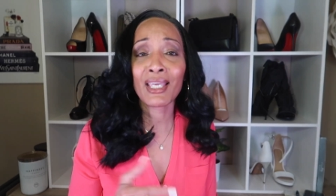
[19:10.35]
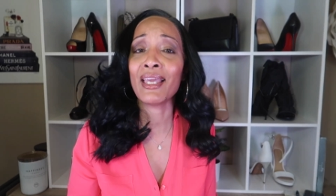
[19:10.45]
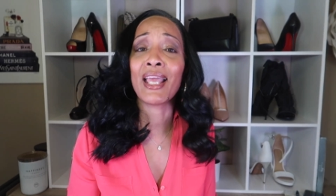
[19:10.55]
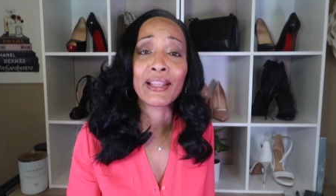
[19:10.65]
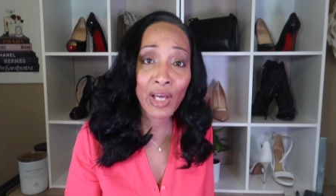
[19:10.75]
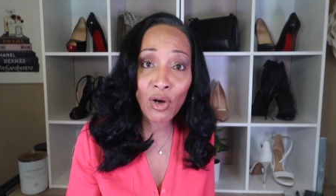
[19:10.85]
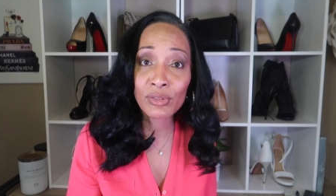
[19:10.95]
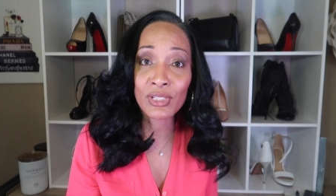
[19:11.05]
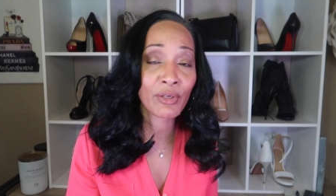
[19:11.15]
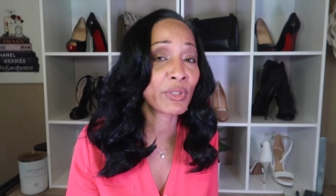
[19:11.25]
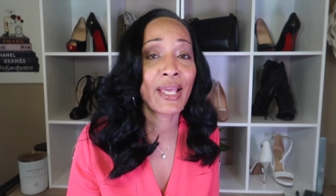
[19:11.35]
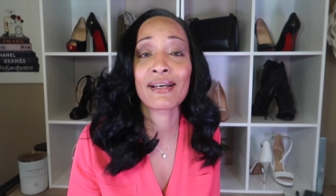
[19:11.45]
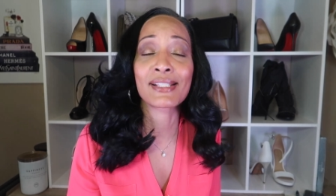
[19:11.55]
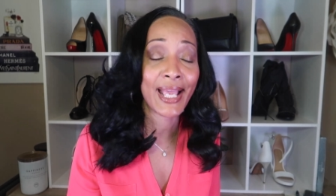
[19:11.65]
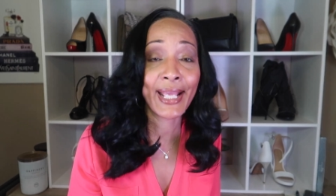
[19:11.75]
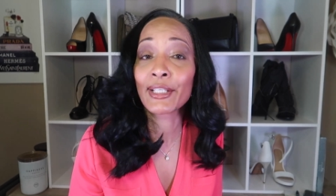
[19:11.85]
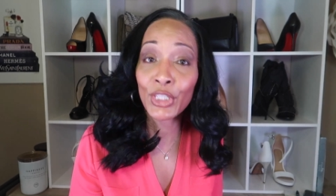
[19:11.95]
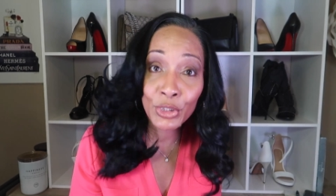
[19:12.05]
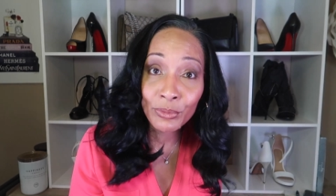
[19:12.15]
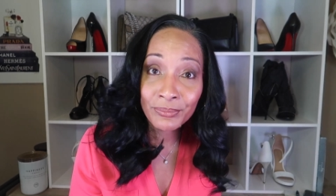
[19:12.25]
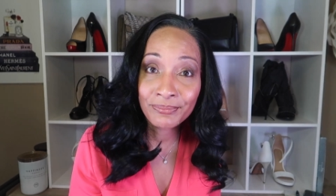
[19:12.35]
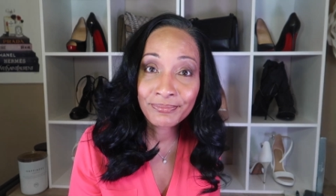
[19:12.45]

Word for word: And long toenails ain't cute.